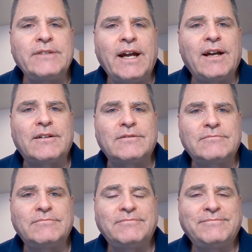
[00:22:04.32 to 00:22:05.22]
yeah.
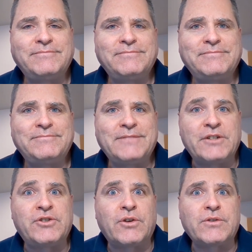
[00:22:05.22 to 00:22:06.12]
That
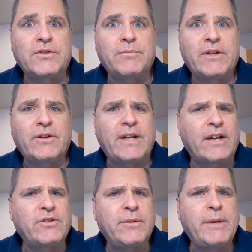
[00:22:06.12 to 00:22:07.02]
Joseph Smith could
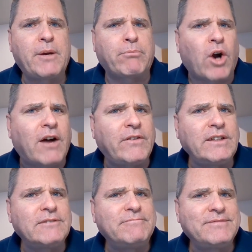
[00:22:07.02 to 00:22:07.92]
actually be a prophet?